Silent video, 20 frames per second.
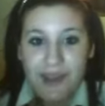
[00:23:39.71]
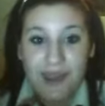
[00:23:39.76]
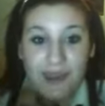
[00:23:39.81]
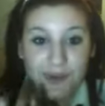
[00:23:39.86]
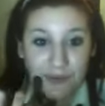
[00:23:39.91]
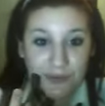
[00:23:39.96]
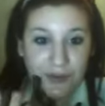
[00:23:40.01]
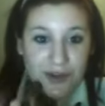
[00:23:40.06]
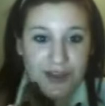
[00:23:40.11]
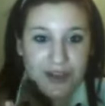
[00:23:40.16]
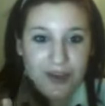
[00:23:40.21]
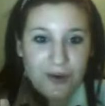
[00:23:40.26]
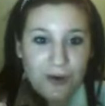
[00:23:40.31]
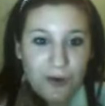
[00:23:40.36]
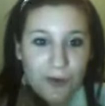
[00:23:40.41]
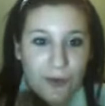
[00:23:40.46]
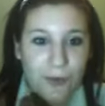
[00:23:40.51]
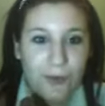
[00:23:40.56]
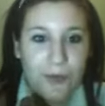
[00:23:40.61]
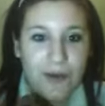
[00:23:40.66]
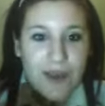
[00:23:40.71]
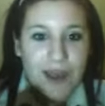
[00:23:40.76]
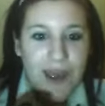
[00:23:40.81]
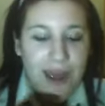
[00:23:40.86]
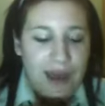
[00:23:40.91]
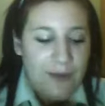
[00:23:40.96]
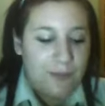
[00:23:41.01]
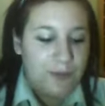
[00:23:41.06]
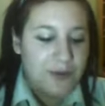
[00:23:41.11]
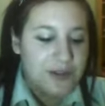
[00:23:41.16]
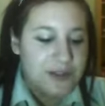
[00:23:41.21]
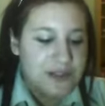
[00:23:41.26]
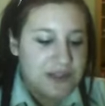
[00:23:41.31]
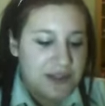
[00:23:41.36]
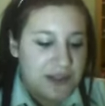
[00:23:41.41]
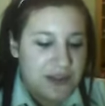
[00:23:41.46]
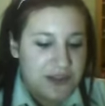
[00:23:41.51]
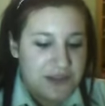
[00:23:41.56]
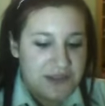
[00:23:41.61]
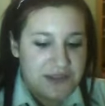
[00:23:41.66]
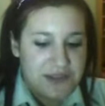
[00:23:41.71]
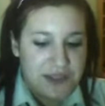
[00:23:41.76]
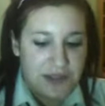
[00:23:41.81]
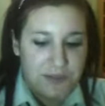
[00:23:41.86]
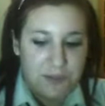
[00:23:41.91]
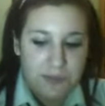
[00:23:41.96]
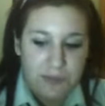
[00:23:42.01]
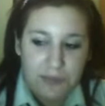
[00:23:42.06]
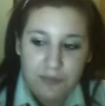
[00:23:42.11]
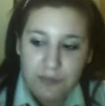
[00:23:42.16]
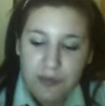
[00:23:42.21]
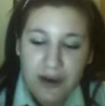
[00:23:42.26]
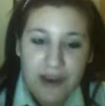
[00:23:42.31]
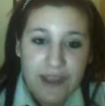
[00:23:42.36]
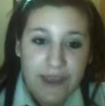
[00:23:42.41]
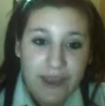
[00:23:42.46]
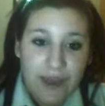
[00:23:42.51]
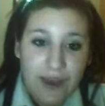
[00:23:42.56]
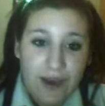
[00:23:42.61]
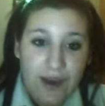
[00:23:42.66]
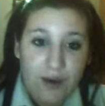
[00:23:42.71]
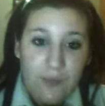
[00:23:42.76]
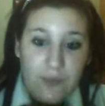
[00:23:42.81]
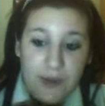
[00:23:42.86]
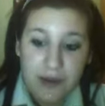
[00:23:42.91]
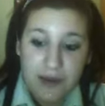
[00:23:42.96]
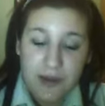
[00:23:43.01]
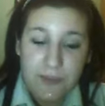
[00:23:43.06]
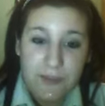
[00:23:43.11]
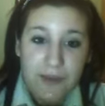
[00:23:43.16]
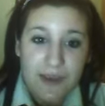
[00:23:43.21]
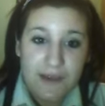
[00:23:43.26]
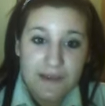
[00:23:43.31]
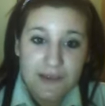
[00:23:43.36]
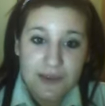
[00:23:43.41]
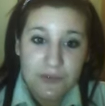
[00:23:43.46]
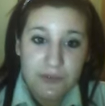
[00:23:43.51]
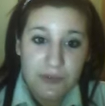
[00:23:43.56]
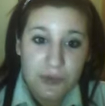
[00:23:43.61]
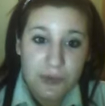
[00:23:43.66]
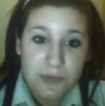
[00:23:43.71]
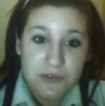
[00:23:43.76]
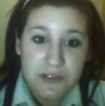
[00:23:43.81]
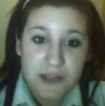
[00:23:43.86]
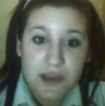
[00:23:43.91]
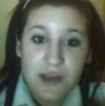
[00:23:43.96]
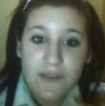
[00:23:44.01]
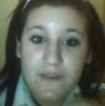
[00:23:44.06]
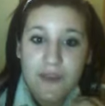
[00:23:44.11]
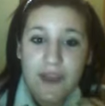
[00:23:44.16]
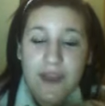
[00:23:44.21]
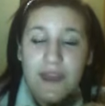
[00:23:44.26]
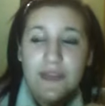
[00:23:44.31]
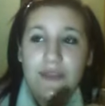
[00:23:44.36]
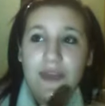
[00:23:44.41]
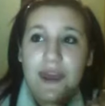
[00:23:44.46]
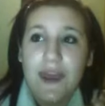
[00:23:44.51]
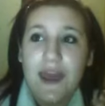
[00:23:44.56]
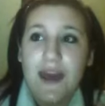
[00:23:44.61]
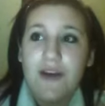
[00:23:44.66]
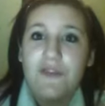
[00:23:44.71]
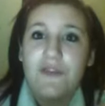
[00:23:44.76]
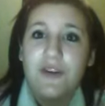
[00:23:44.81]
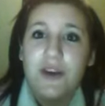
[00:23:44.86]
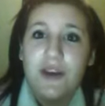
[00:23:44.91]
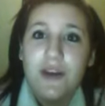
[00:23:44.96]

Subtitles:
It's really cool, and what you do is you break it up and you mix it with water, and they have